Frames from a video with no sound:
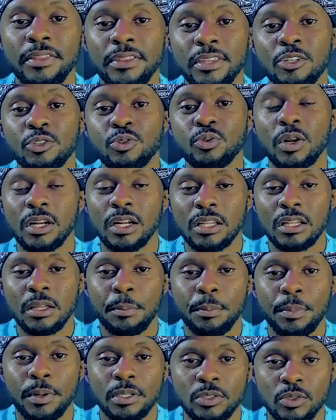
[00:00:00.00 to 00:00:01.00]
but then to
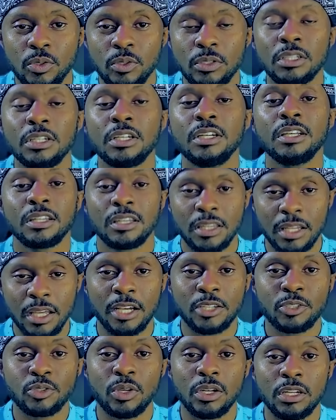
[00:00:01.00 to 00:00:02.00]
another person,
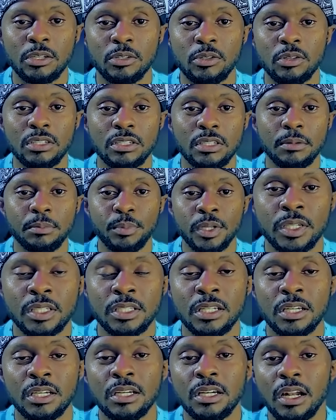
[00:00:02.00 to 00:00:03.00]
they're actually not the
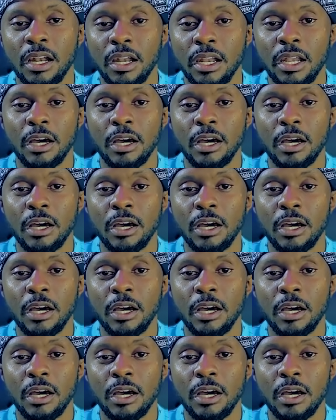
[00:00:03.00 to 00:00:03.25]
best.